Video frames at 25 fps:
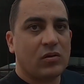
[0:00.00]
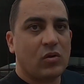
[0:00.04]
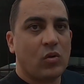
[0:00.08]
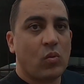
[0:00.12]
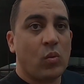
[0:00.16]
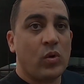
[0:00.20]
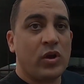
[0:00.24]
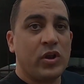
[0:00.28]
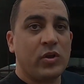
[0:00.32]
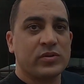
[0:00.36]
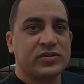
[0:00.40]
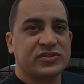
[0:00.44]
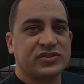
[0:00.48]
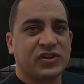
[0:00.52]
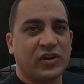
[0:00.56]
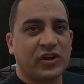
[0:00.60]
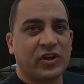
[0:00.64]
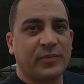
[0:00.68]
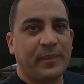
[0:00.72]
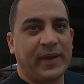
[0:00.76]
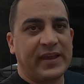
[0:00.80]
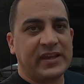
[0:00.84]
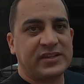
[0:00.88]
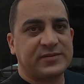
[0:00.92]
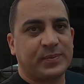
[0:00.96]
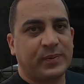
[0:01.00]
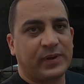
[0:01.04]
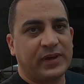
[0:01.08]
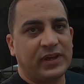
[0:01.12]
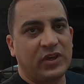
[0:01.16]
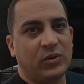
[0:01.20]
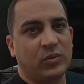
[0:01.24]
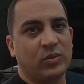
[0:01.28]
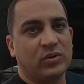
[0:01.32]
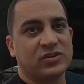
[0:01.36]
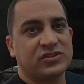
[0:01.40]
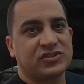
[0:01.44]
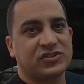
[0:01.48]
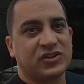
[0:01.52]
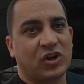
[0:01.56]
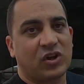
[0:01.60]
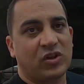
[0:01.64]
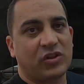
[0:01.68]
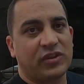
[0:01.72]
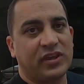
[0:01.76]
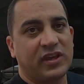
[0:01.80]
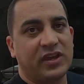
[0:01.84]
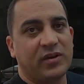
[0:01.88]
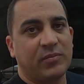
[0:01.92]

When you install your base plate, you install the